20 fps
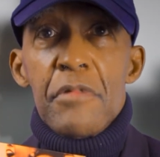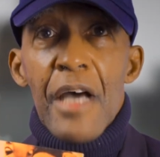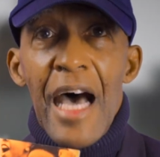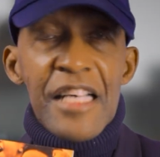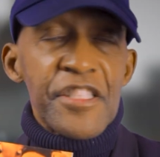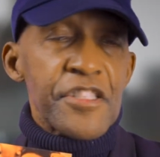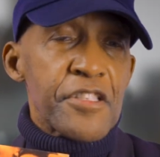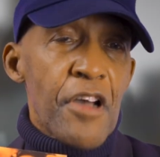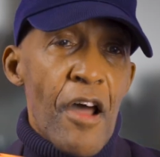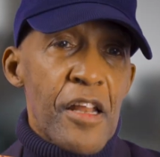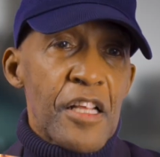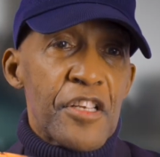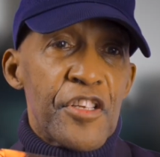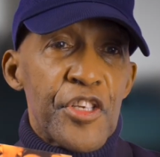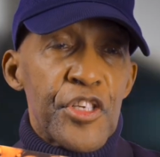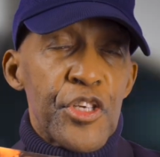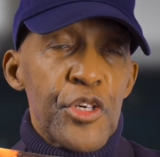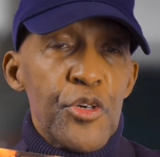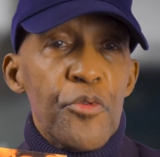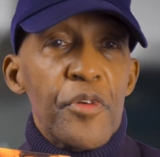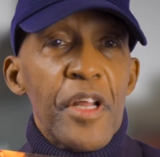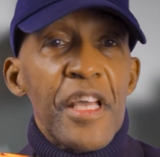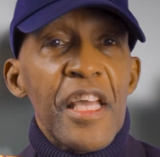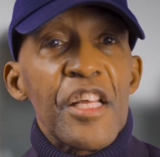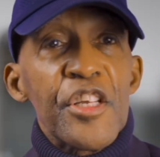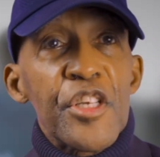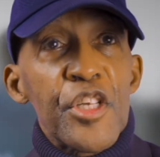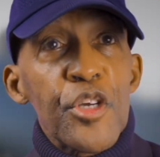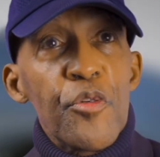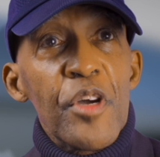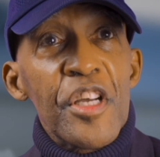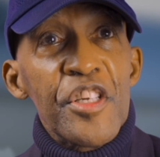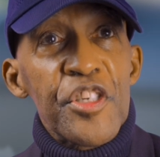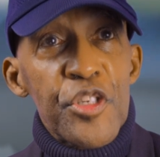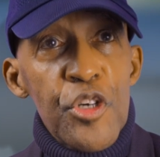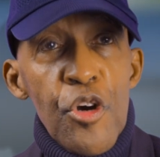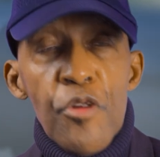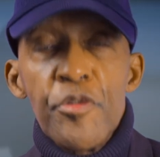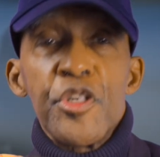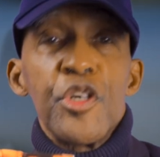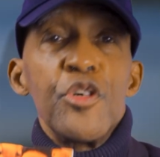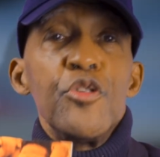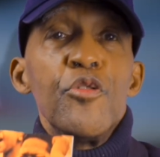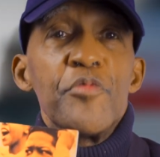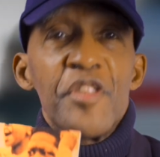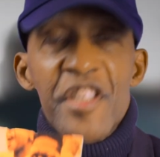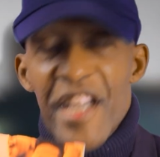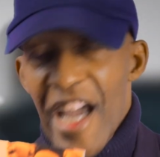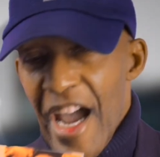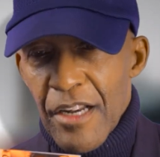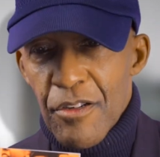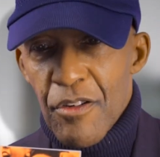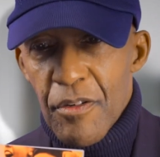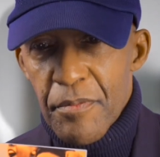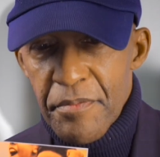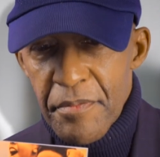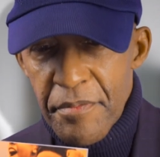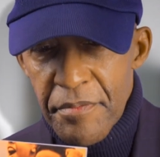I started to tune in into his YouTube channel.